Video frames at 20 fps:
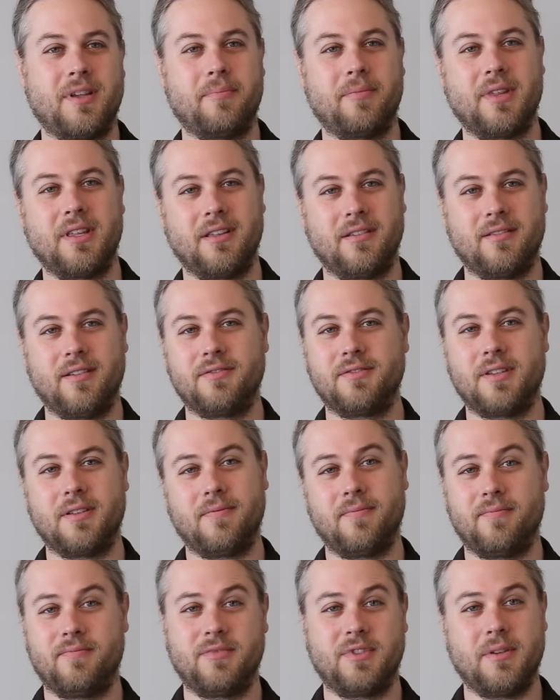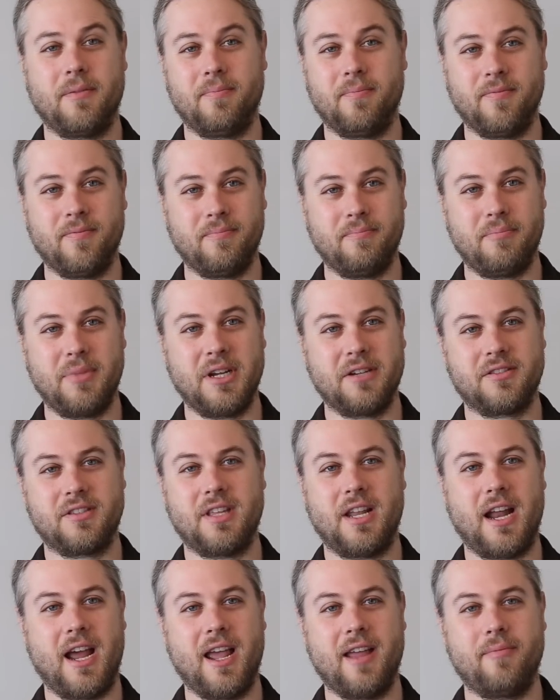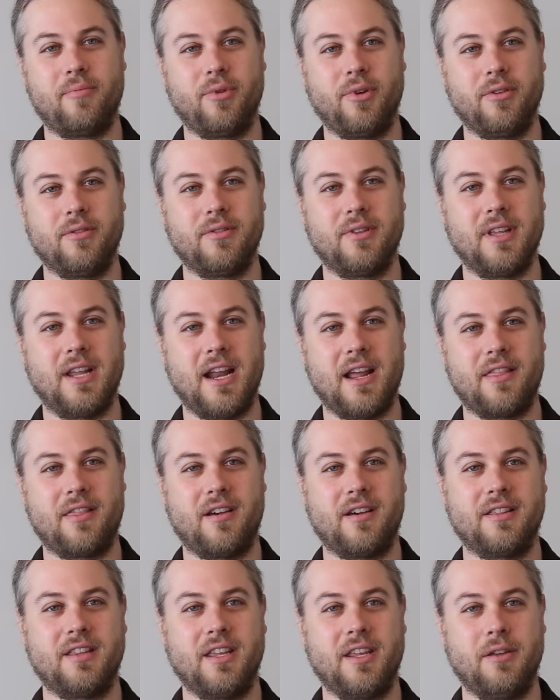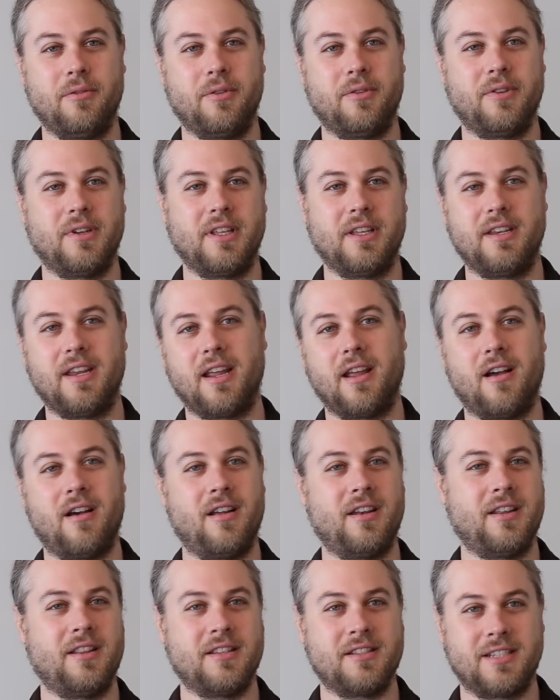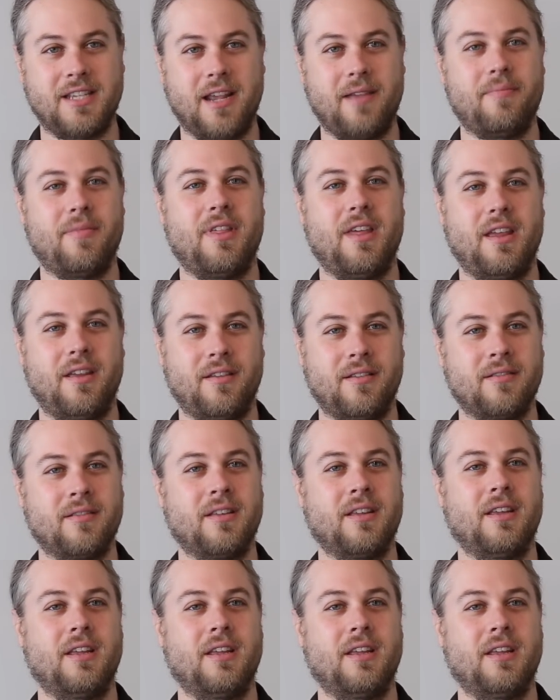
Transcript: something, of some, some beers that I brewed that I thought that he would really dig on, and the same thing.